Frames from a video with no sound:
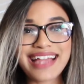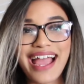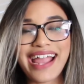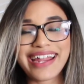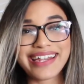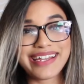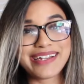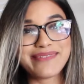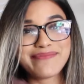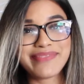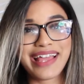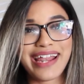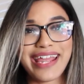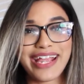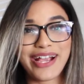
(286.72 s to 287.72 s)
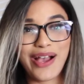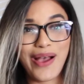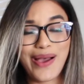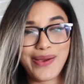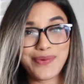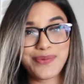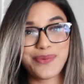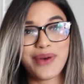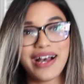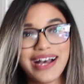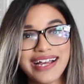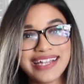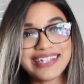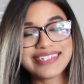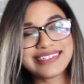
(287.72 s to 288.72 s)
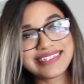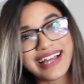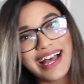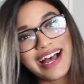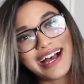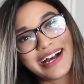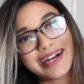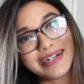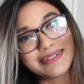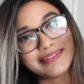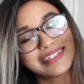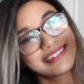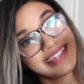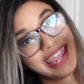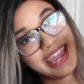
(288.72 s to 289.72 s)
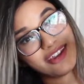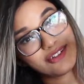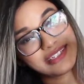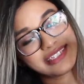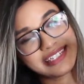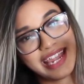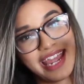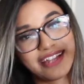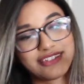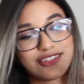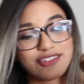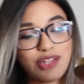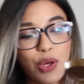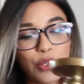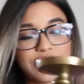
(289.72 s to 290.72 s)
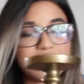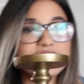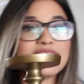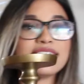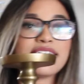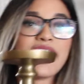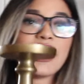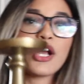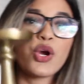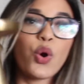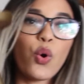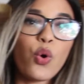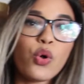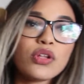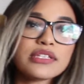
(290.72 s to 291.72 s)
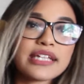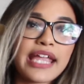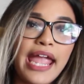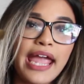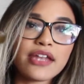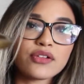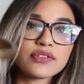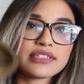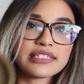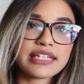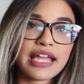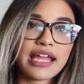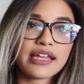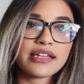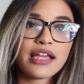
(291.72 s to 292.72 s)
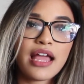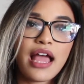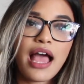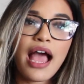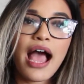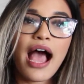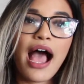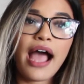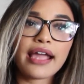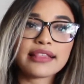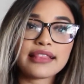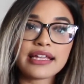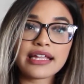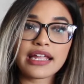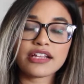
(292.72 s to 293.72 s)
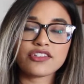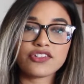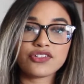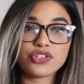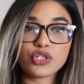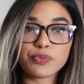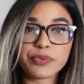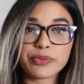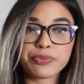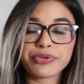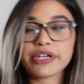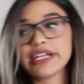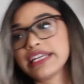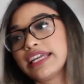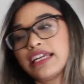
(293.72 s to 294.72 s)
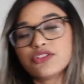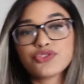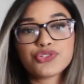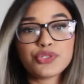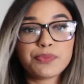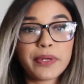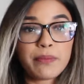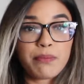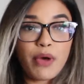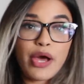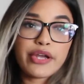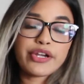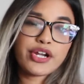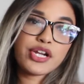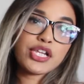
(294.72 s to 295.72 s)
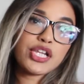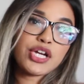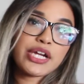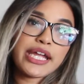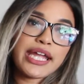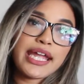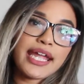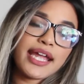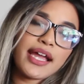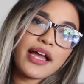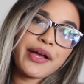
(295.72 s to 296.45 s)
item that I got was this candle stand. So this is a gold candle stand. I think it's super pretty and super modern looking.